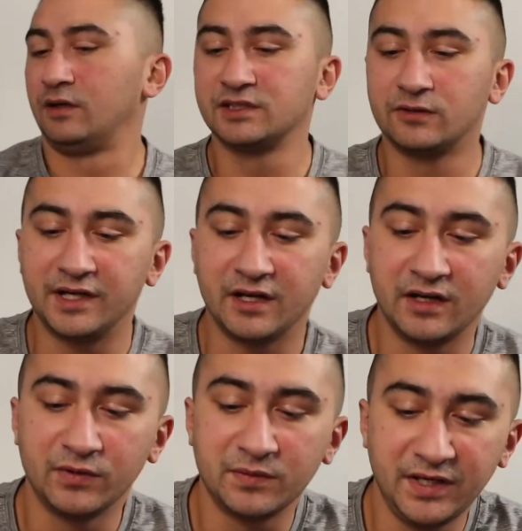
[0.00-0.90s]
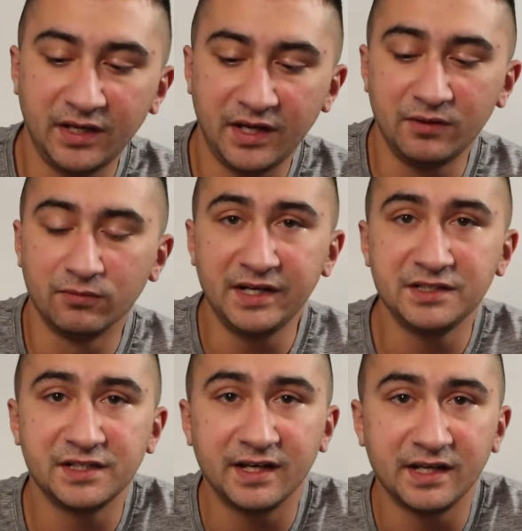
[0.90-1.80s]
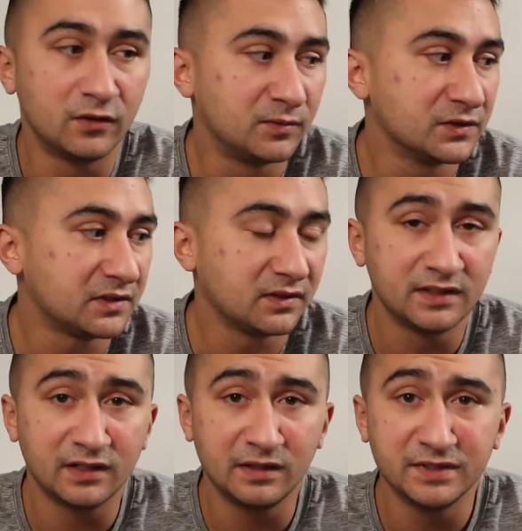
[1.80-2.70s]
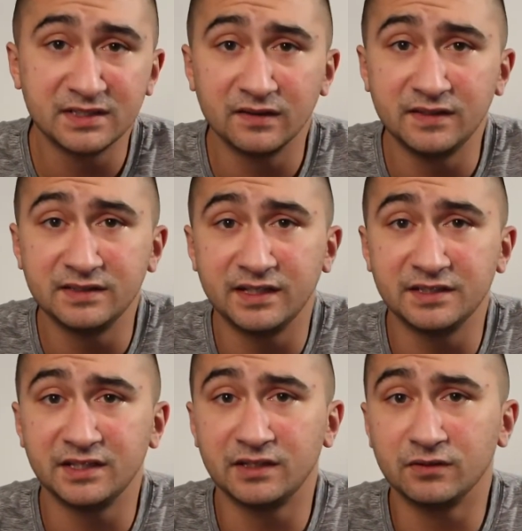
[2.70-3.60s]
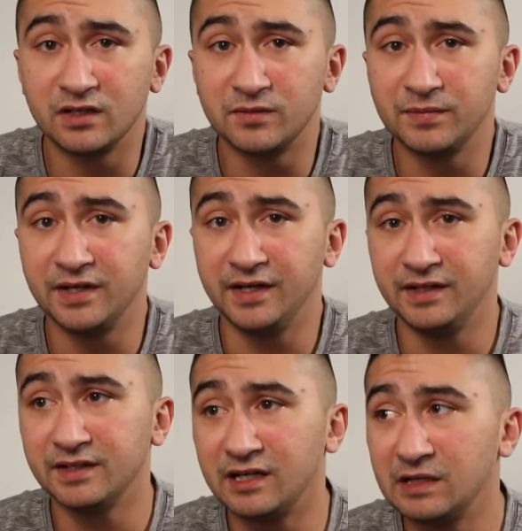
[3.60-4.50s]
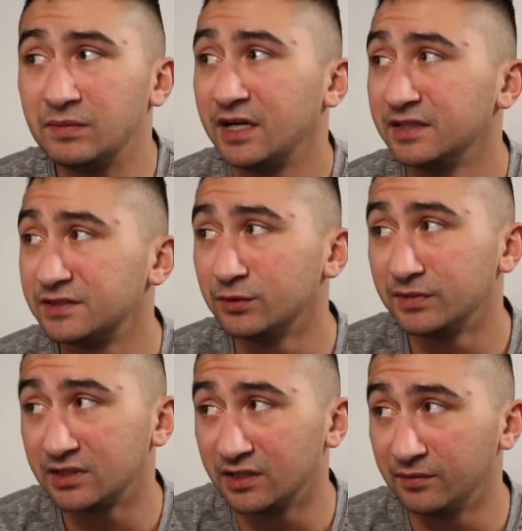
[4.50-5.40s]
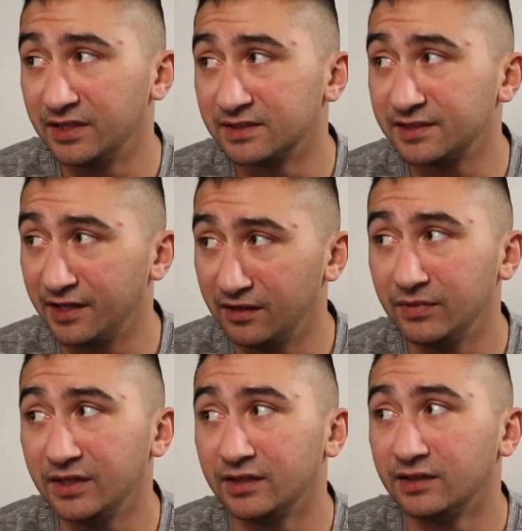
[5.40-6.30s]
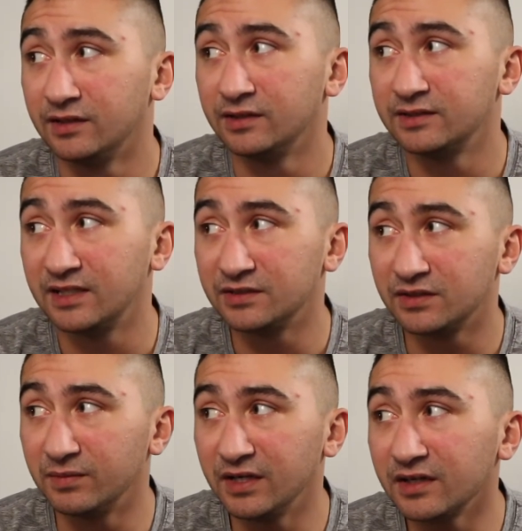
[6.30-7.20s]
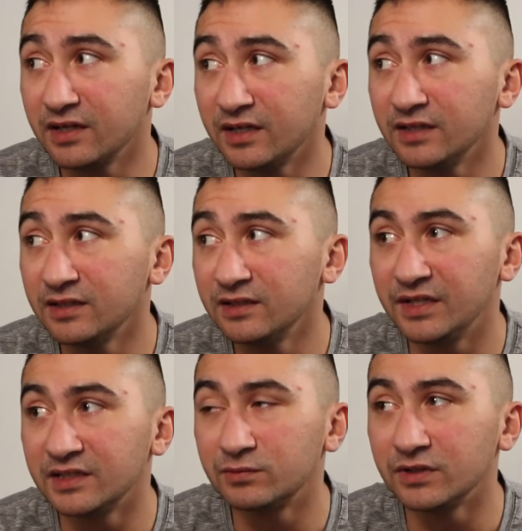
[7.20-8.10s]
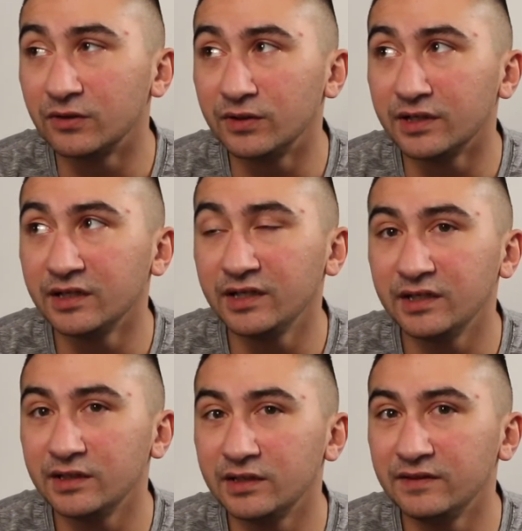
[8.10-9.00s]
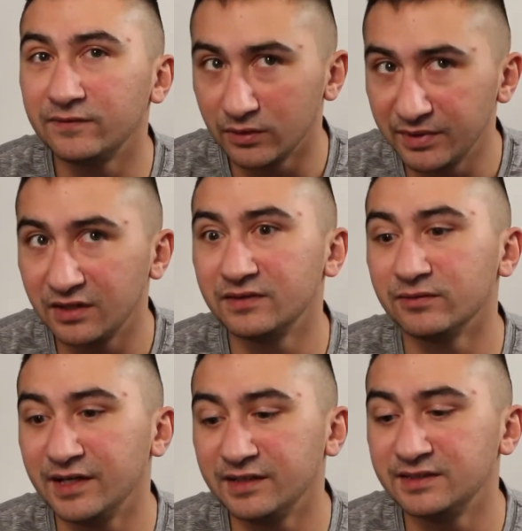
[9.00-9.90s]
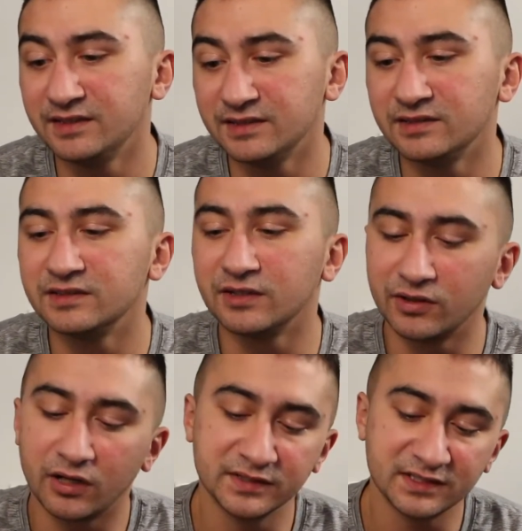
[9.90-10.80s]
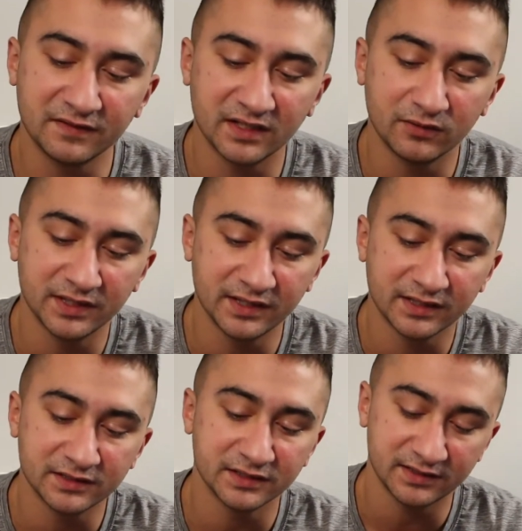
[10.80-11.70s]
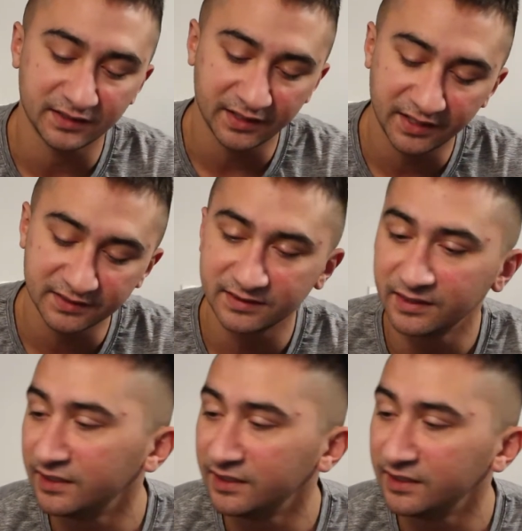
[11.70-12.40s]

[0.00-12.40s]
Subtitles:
Also, I carry with me a rain jacket almost all the time in Southeast Asia. It'll come up at any time. I assume it's going to be the same in Central America because we're going for a bit of the rainy season, so always have that with you just in case.